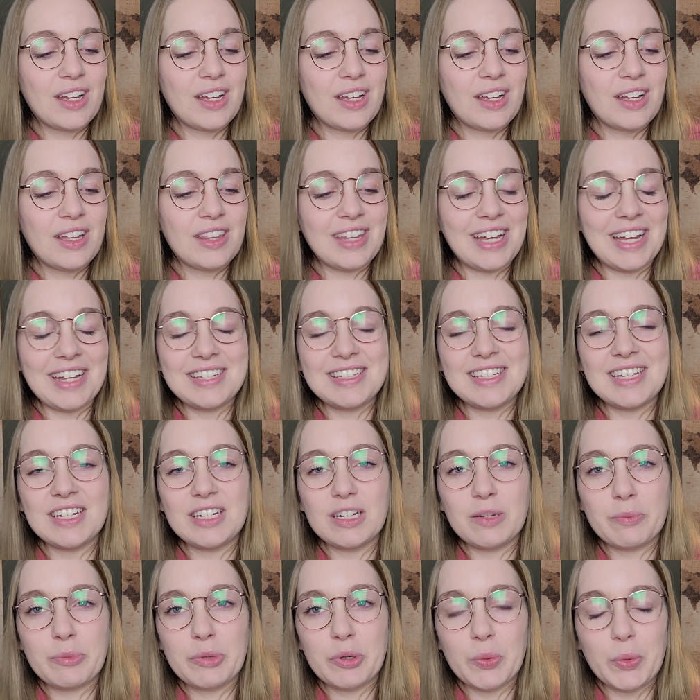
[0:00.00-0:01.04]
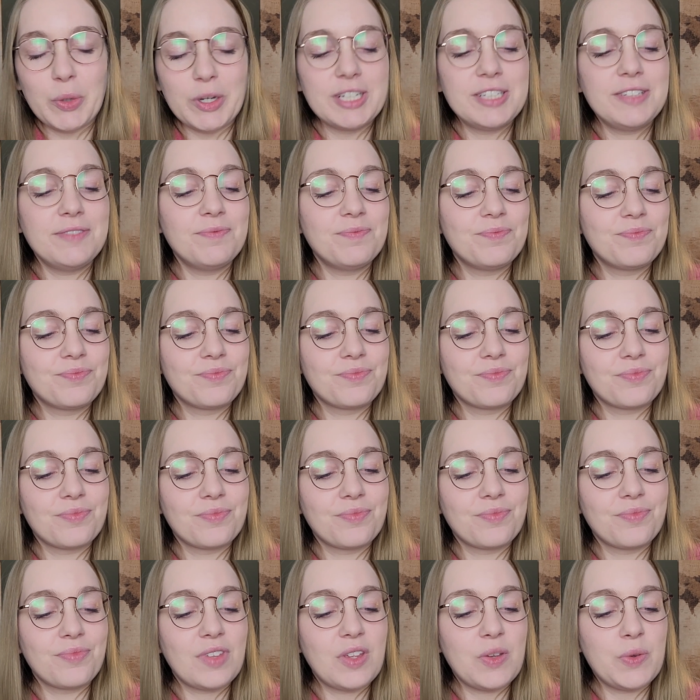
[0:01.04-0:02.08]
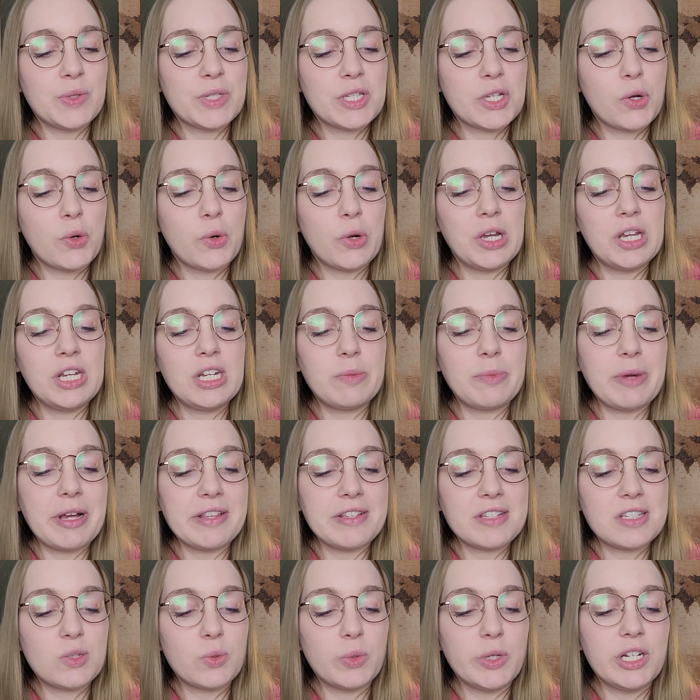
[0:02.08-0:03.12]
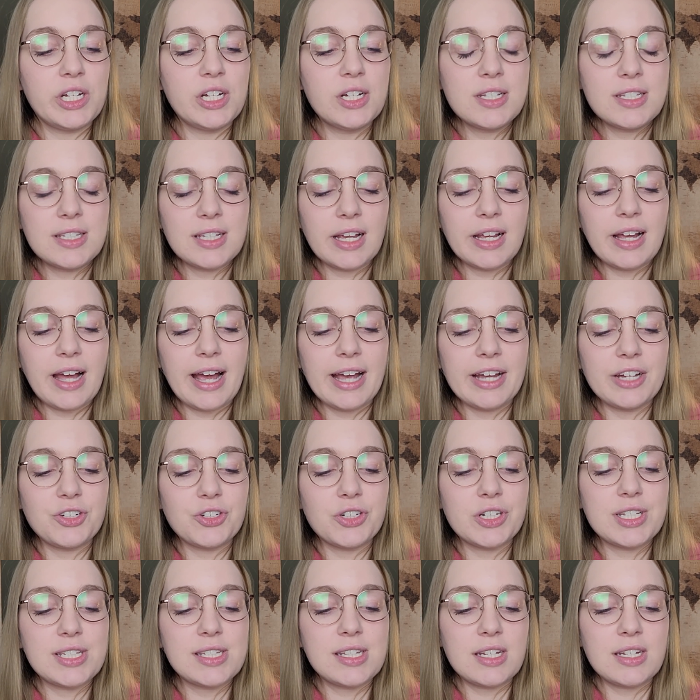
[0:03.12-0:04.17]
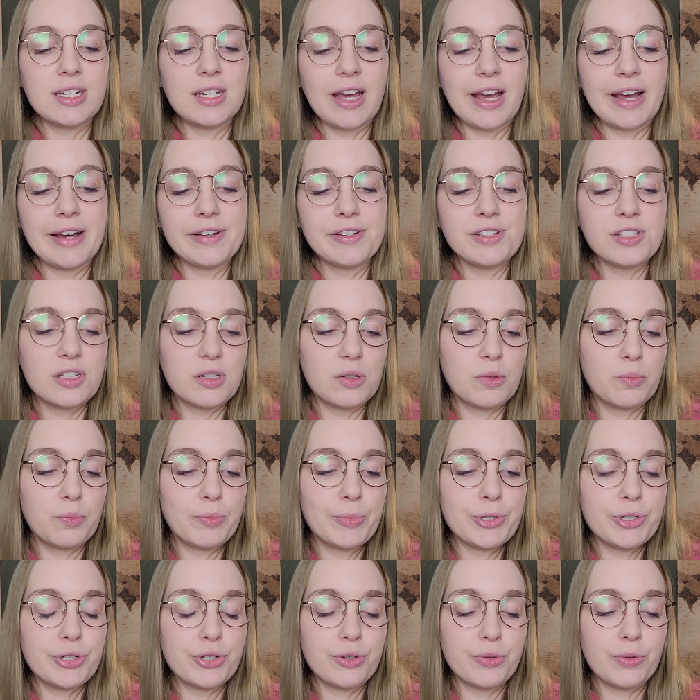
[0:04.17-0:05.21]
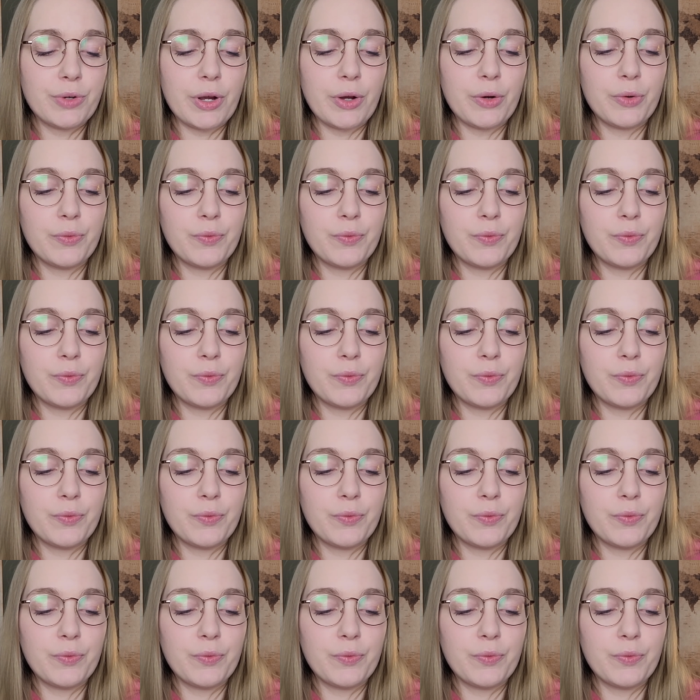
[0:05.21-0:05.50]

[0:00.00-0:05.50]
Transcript: That's hint number 1. It was coined by the Swedish psychiatrist Niels Bejerot.